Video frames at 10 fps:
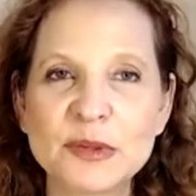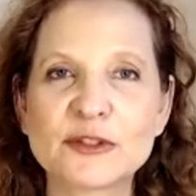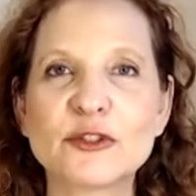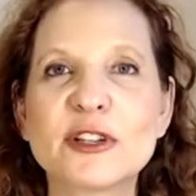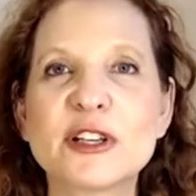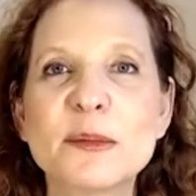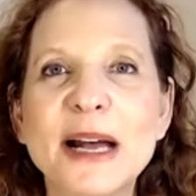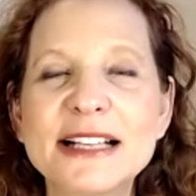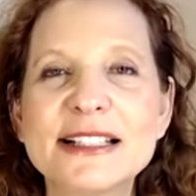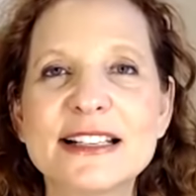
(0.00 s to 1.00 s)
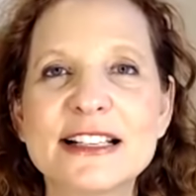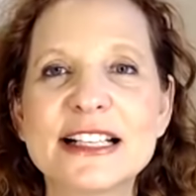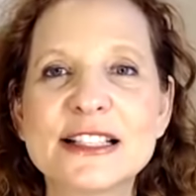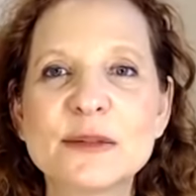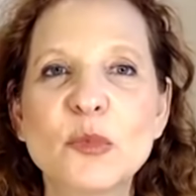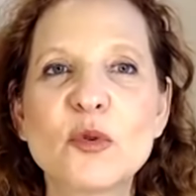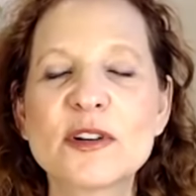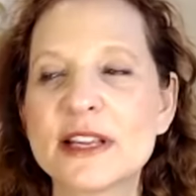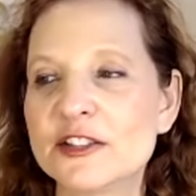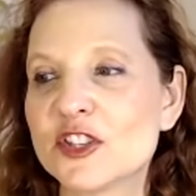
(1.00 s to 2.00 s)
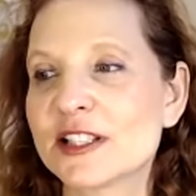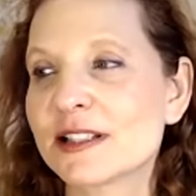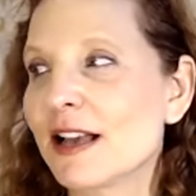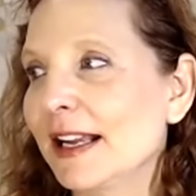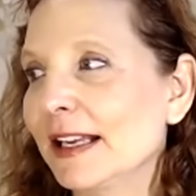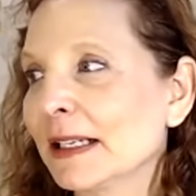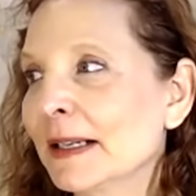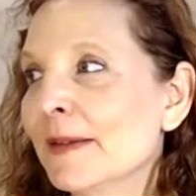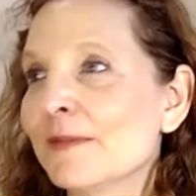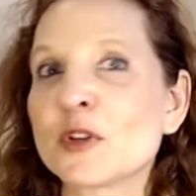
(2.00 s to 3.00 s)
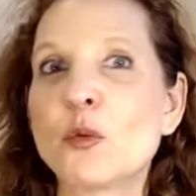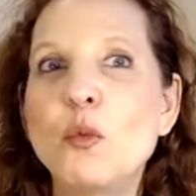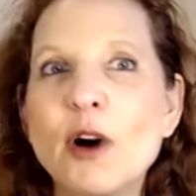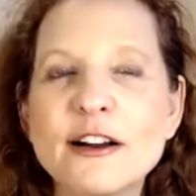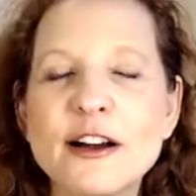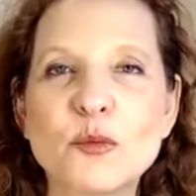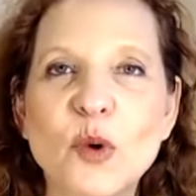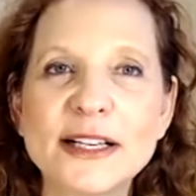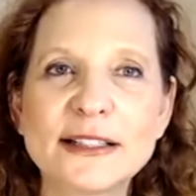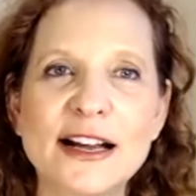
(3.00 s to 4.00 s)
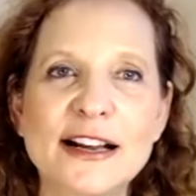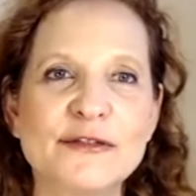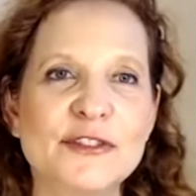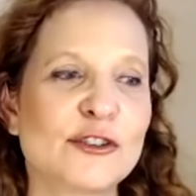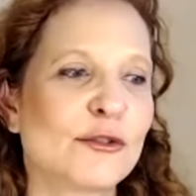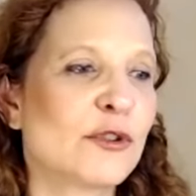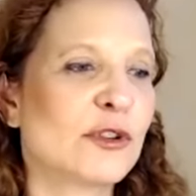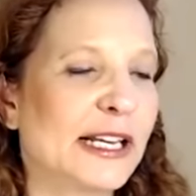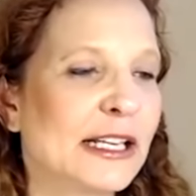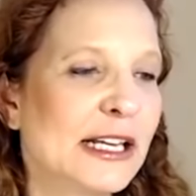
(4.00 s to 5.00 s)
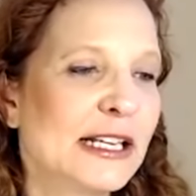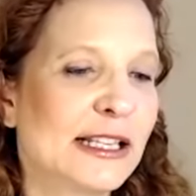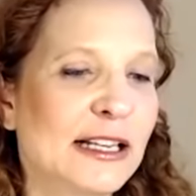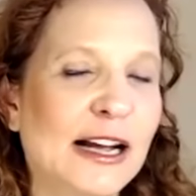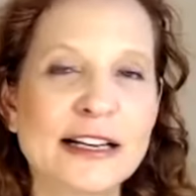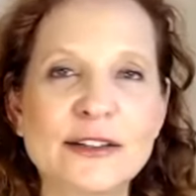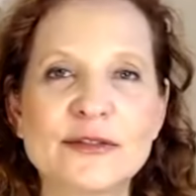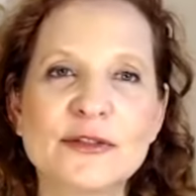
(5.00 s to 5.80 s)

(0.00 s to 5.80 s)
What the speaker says: So you can imagine it's more than just like one-on-one kind of fear, or like the kind of